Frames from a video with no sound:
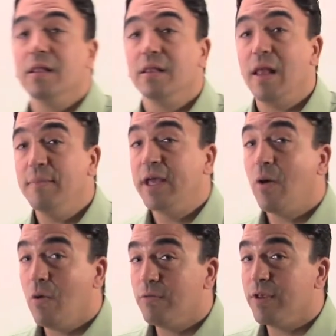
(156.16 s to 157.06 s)
Let me
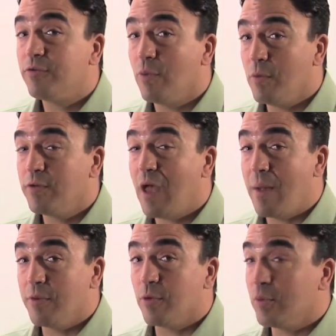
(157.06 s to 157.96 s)
go over this one more
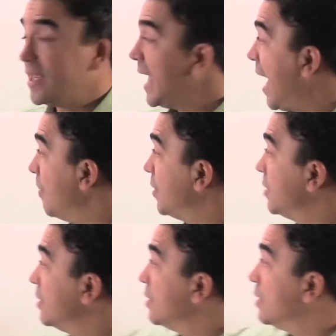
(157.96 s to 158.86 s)
time with a recap.
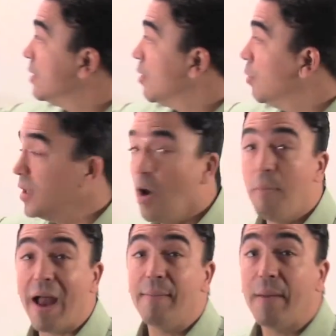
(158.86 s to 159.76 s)
We know
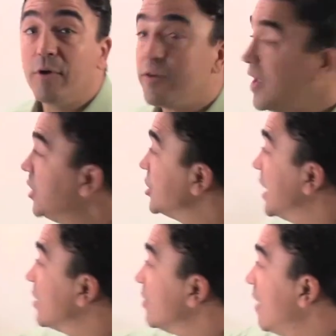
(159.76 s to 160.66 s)
by memorization
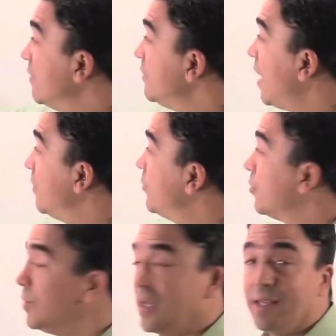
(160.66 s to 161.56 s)
that 11 times
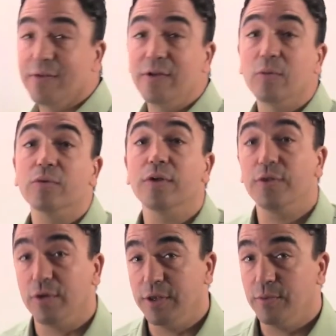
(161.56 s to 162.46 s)
3 is equal to
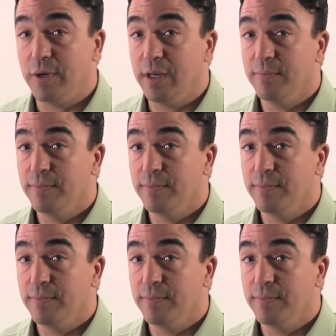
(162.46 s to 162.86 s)
33.